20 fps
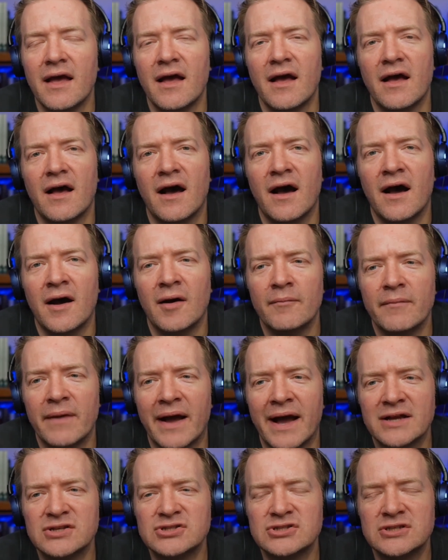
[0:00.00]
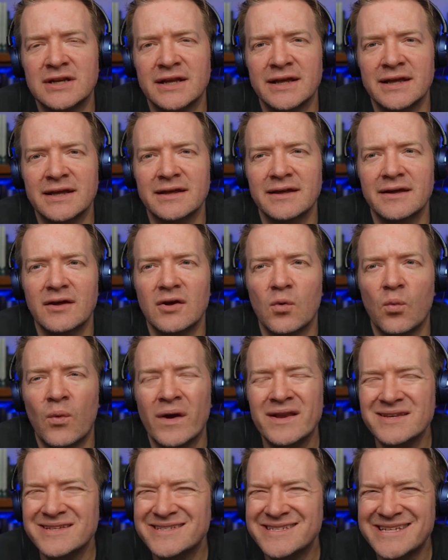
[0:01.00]
Actually, when
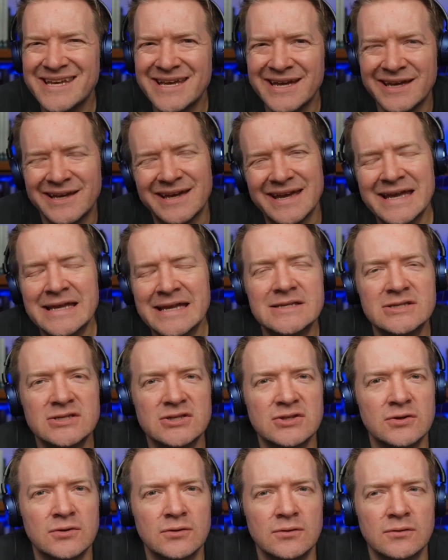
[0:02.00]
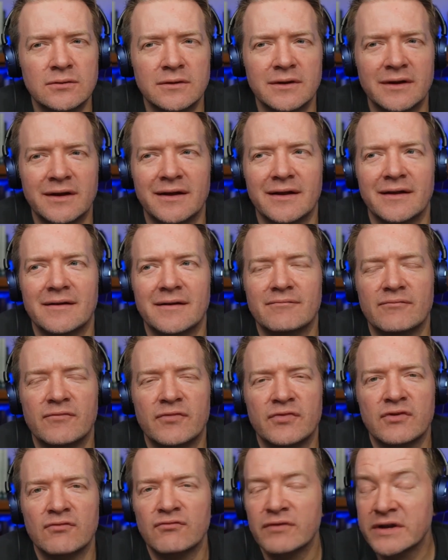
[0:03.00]
you dig into
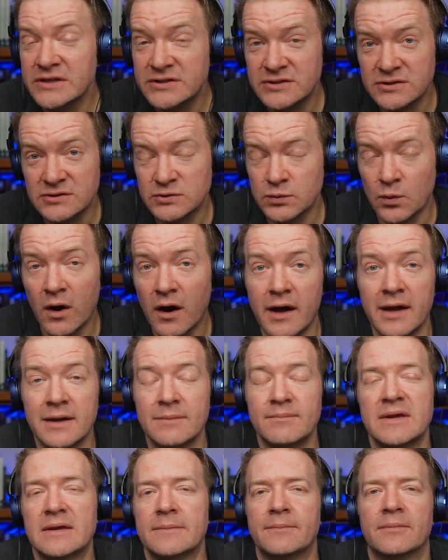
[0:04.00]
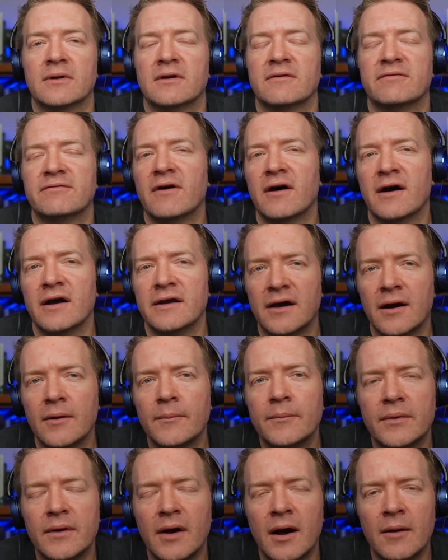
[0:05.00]
the reasons why people are fired
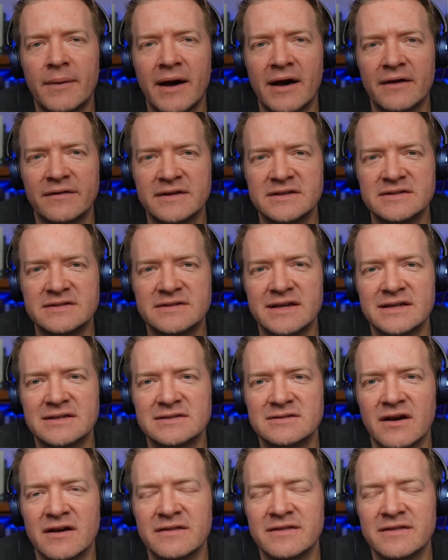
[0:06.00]
up about these things, I think